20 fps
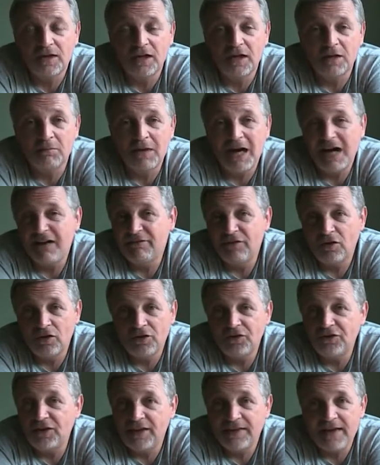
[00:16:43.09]
I
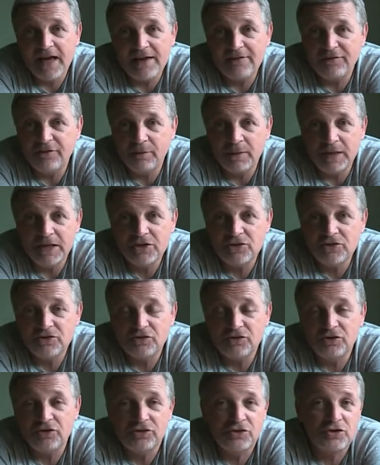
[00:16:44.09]
volunteered that information
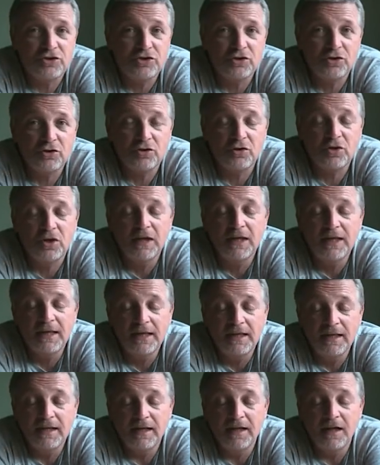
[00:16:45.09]
to show
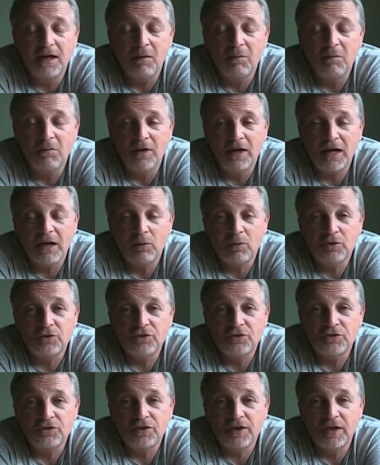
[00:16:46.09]
that I
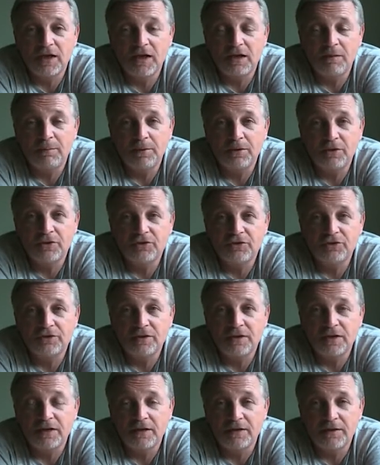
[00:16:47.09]
was a
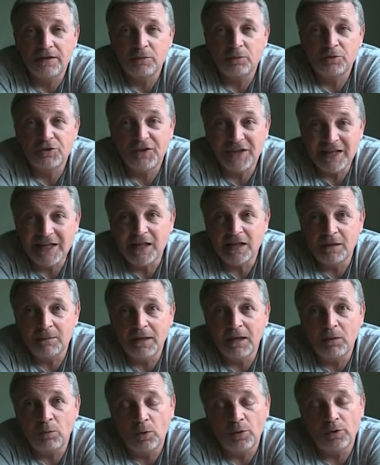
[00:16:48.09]
person that was thinking
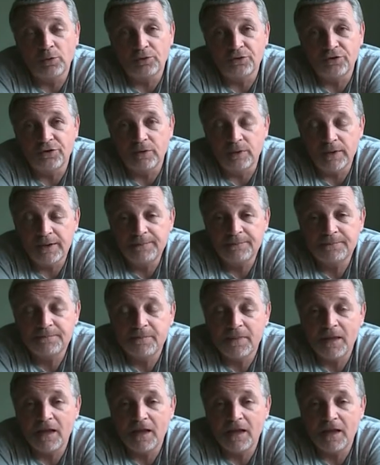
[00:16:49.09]
about what they was doing.